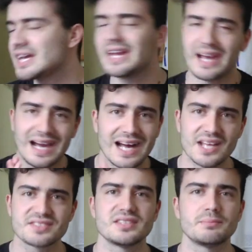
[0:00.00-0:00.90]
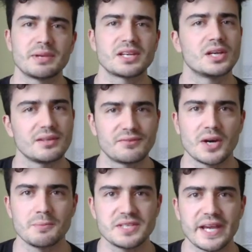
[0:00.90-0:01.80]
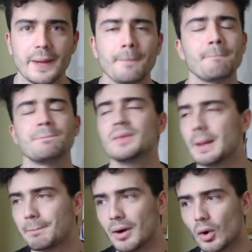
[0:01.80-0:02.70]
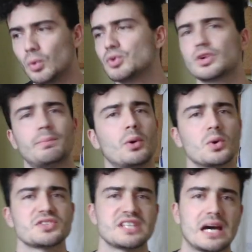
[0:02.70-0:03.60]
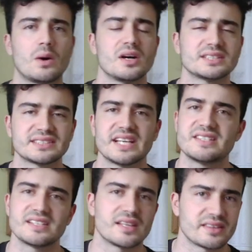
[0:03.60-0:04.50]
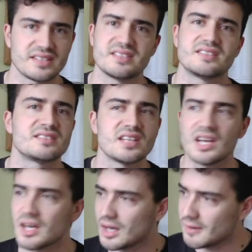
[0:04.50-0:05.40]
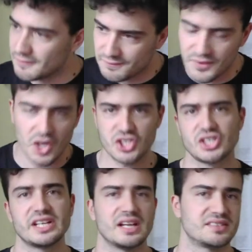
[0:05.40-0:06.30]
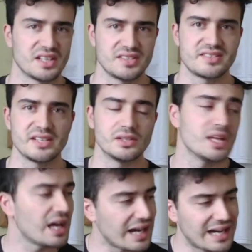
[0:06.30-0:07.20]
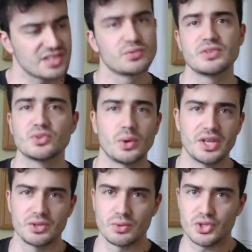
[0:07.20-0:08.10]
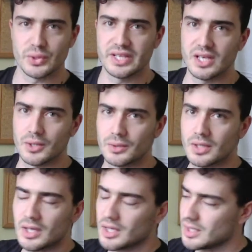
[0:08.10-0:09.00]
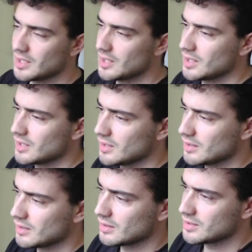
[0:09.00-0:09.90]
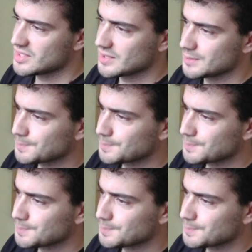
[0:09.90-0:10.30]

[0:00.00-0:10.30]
It hasn't been confirmed yet, but all the reports now are stating that this is virtually a done deal, as we saw in the Rodrigo deal.